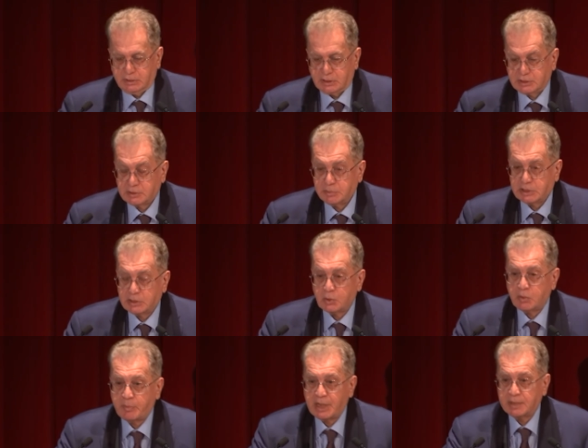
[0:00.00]
A little bit
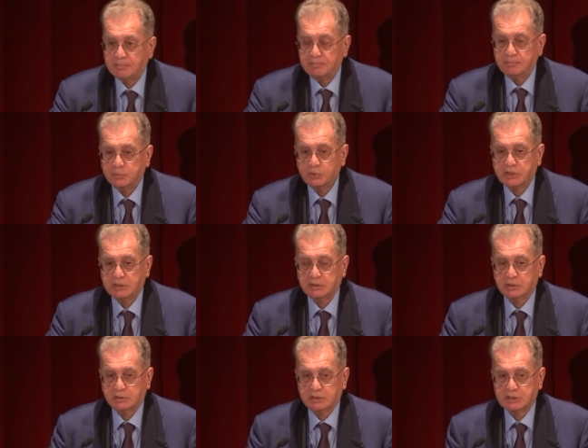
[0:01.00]
lower by putting
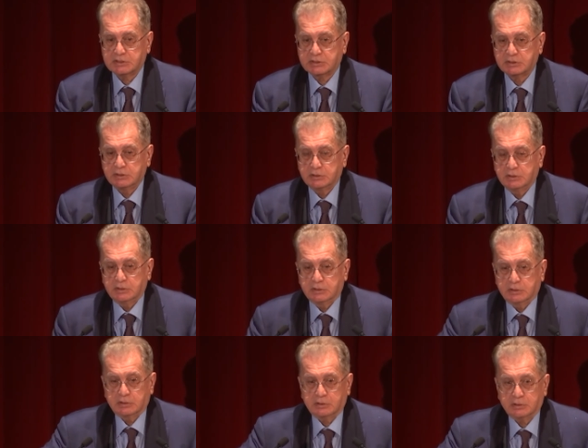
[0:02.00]
these
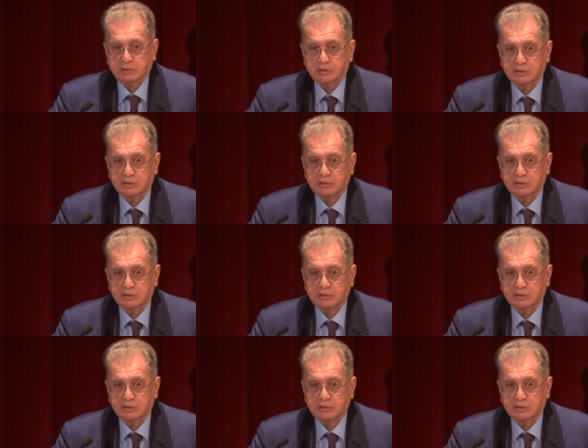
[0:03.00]
uh,